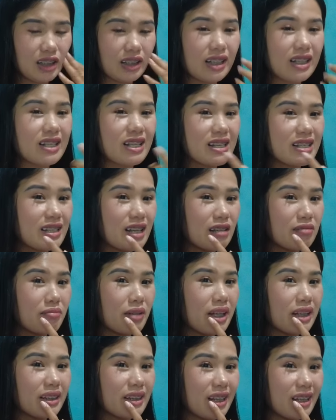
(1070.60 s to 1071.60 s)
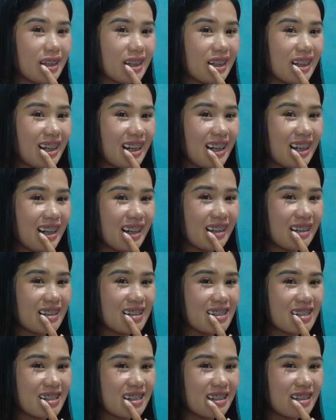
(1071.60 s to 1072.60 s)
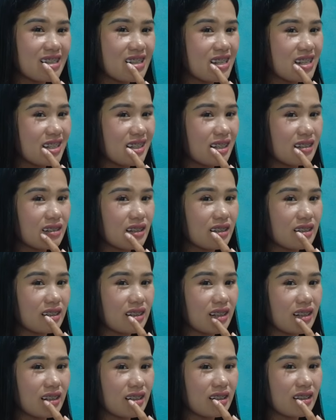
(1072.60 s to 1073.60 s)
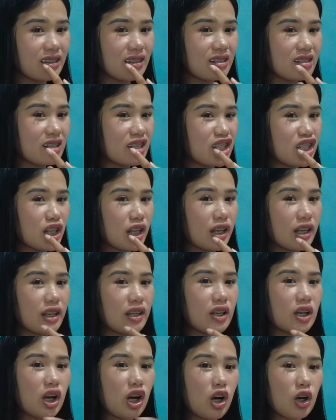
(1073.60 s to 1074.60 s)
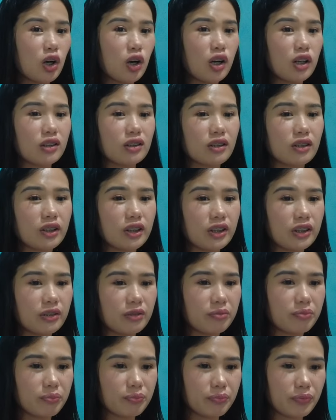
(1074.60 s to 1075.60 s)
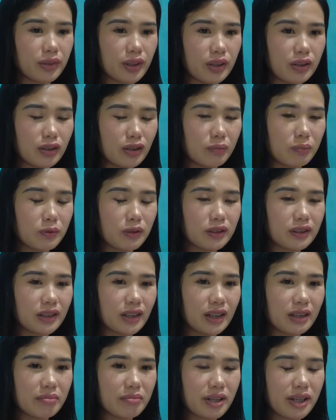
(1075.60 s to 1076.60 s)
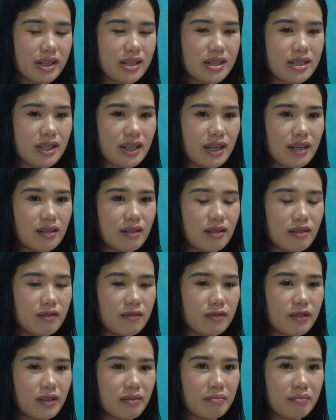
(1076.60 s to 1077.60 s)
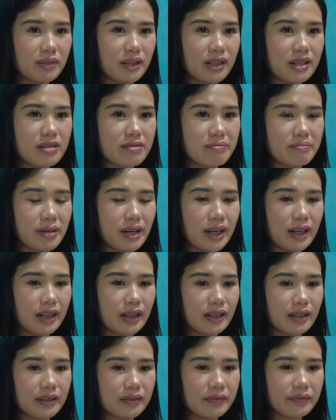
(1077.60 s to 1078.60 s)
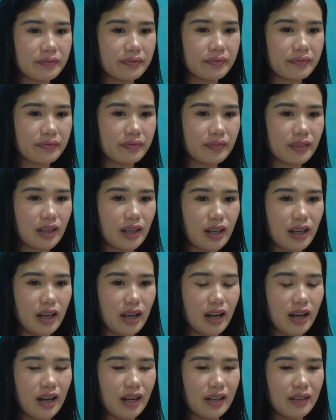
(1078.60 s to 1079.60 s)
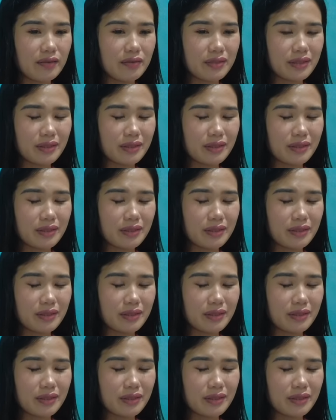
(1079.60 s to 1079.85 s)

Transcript: This is not my teeth, guys. This is not a teeth. This is a cotton to protect my skin from the spike. I'm